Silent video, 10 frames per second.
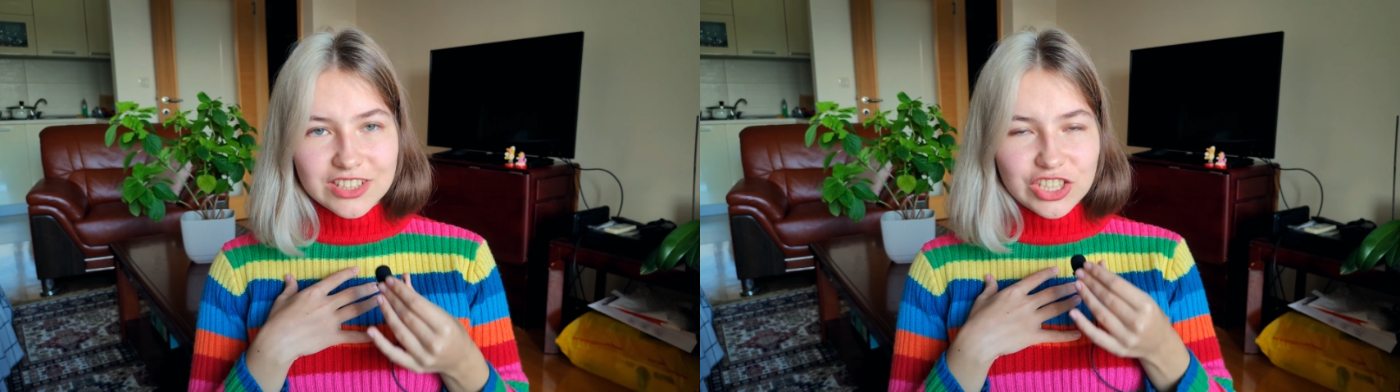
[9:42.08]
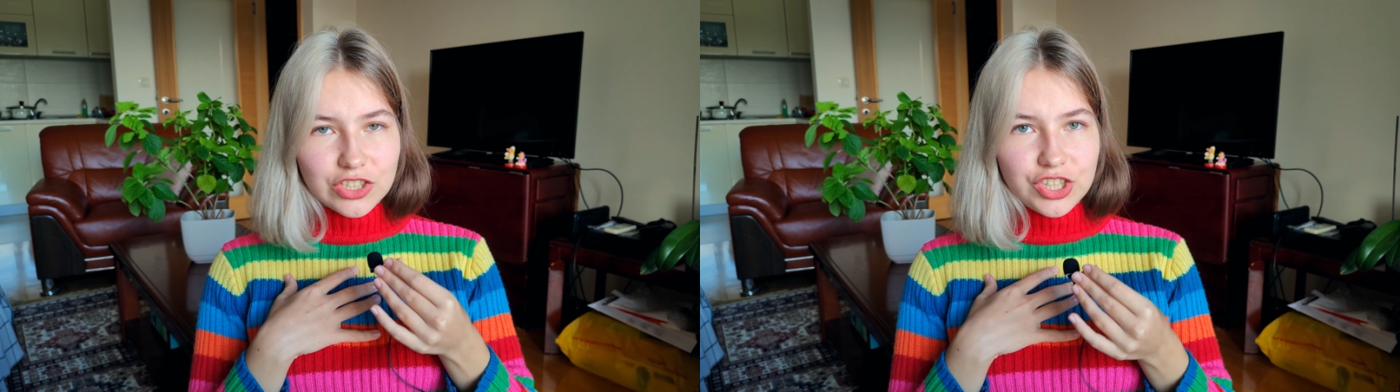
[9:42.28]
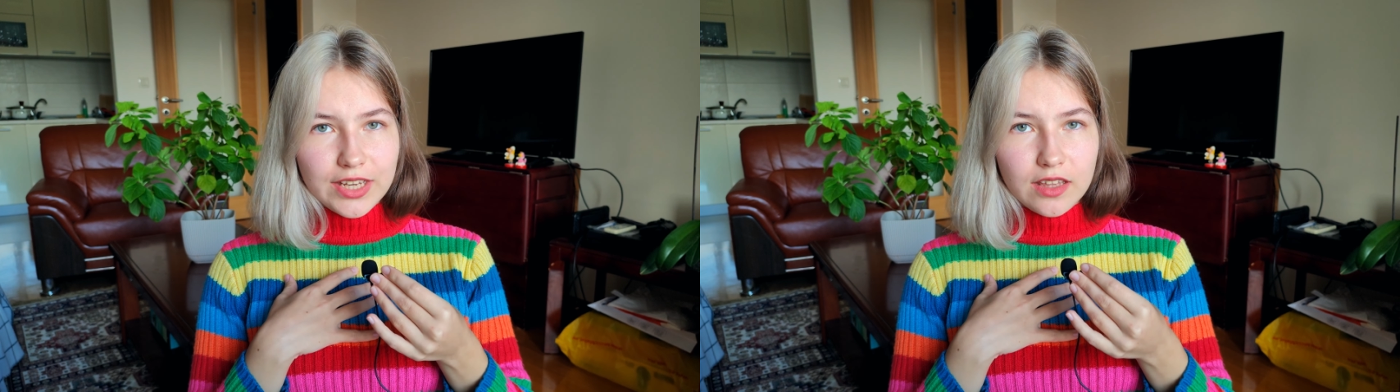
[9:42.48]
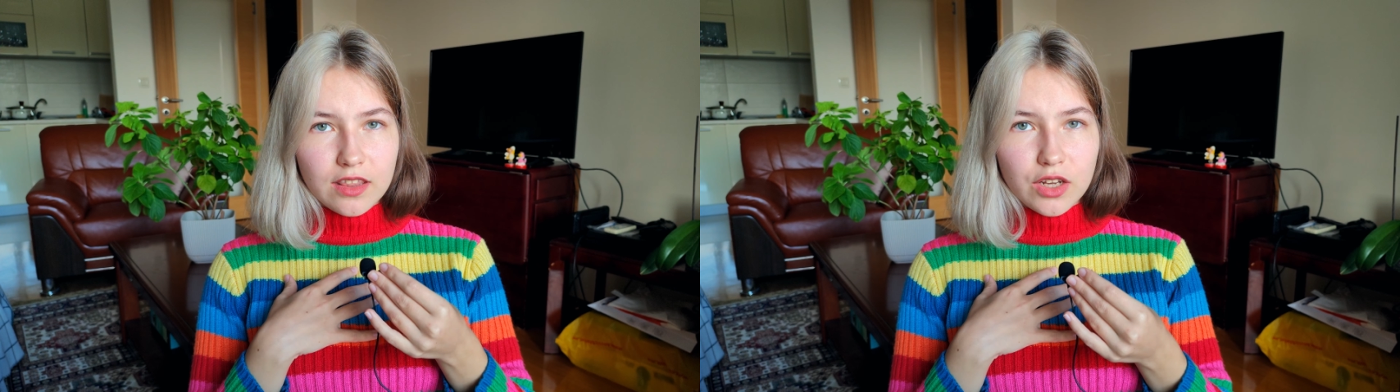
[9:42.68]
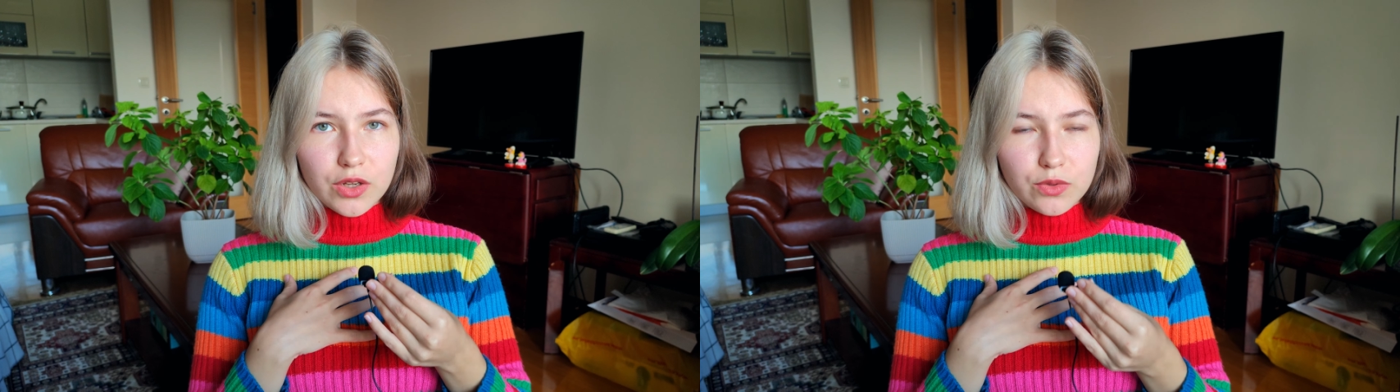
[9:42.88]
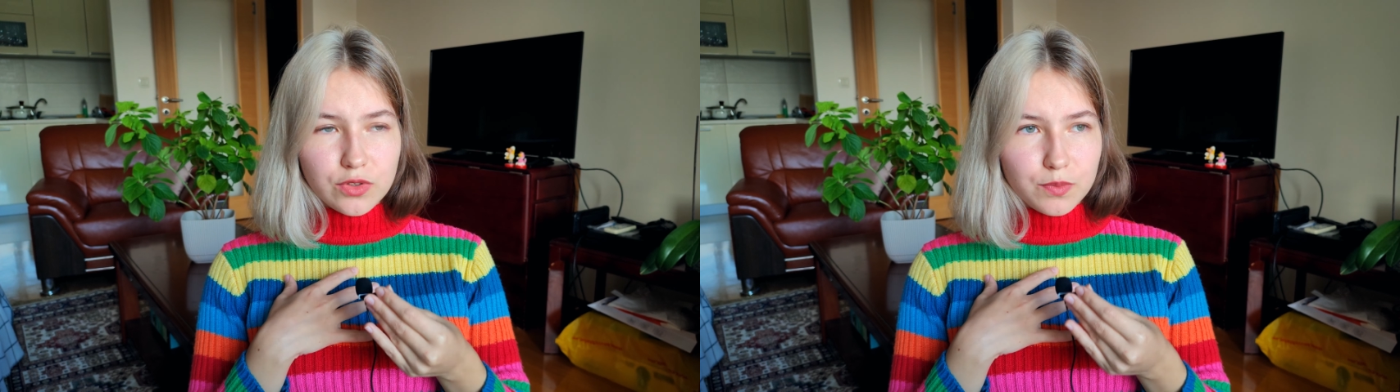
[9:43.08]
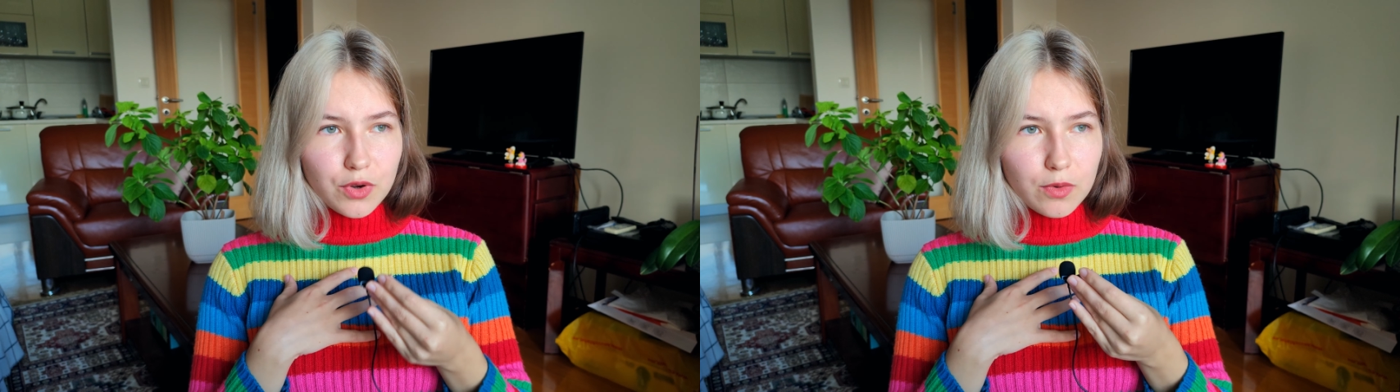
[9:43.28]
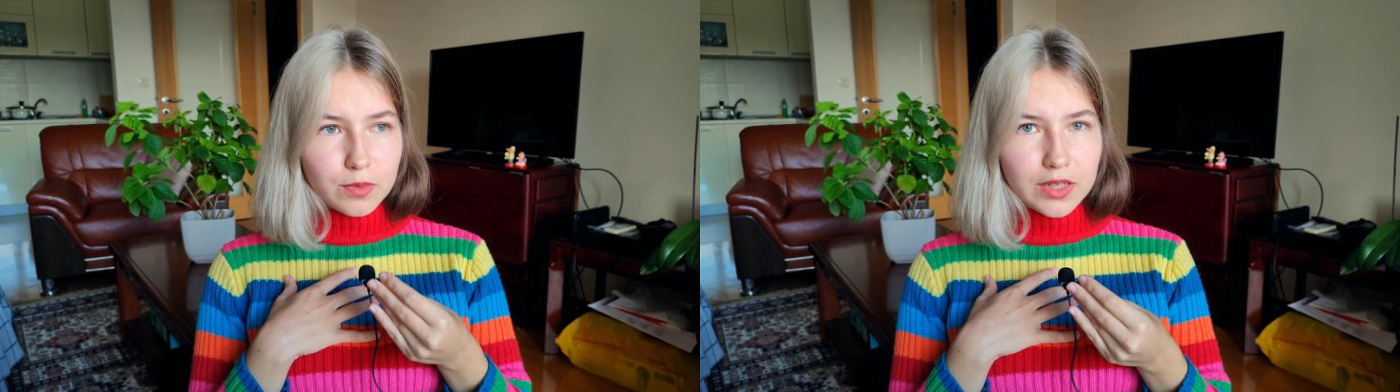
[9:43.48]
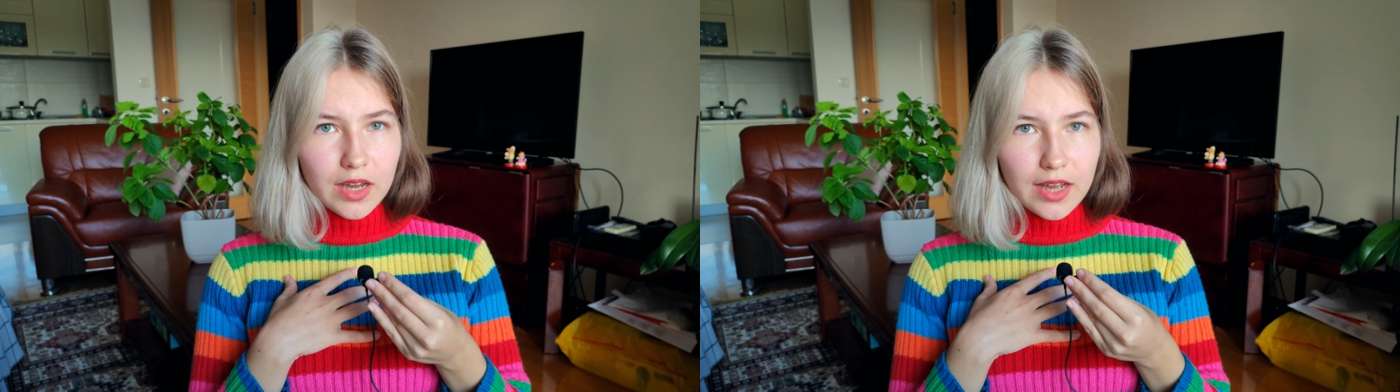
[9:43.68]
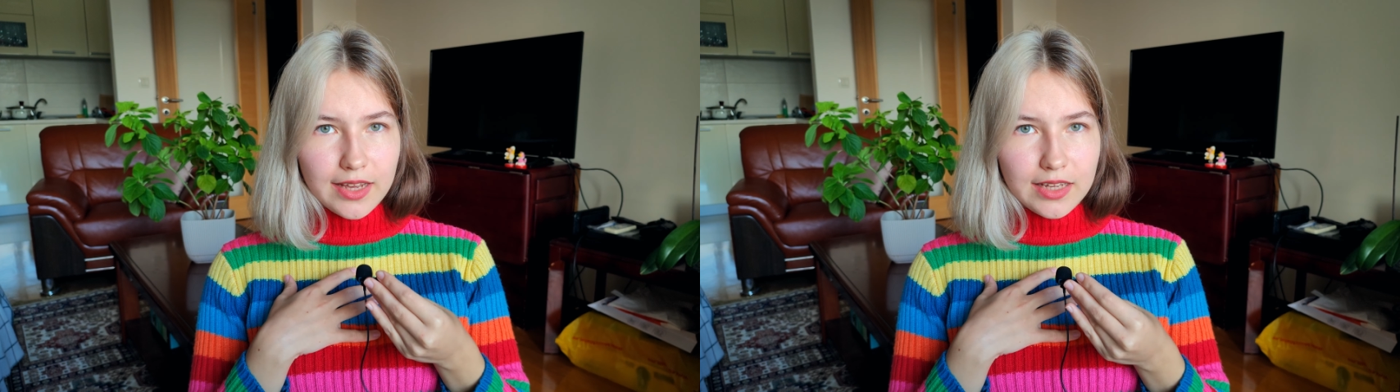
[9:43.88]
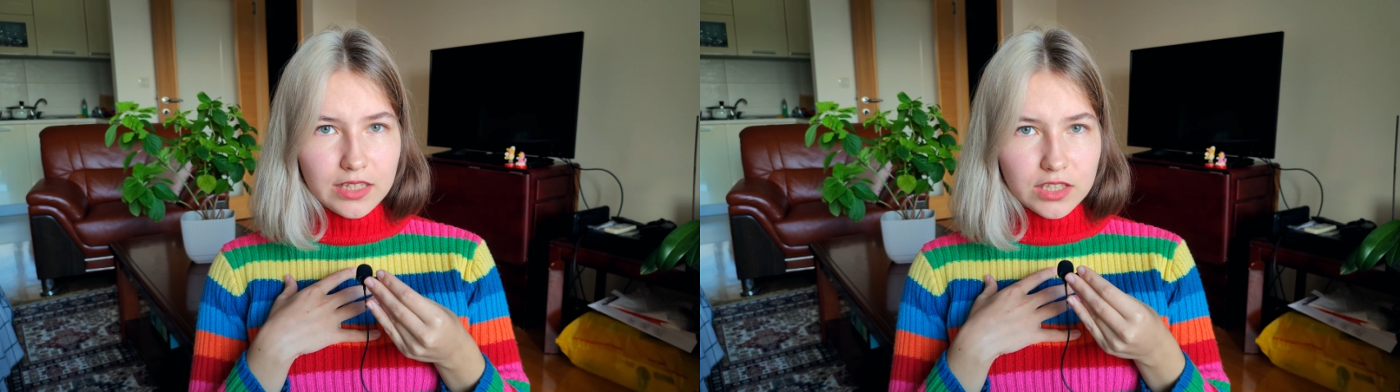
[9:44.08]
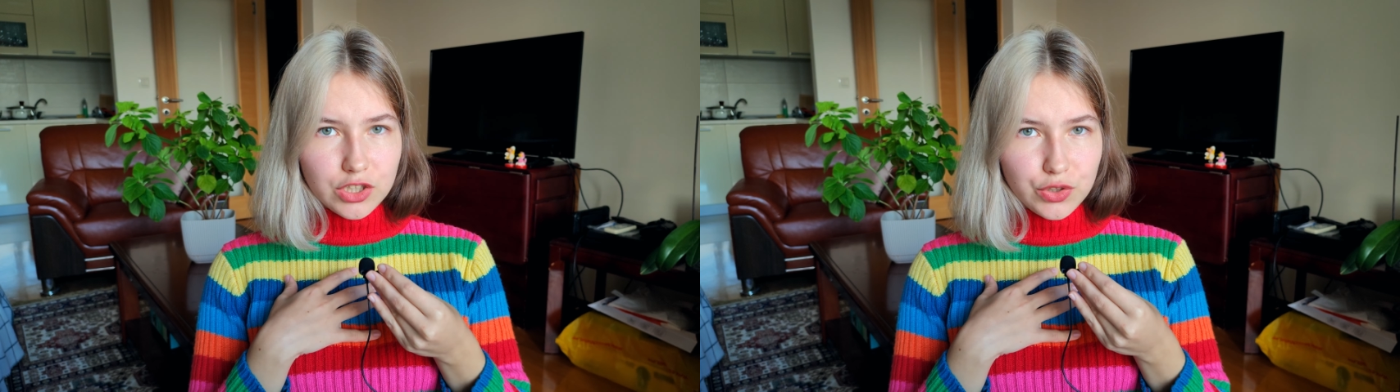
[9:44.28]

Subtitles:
Just checking the notes, probably I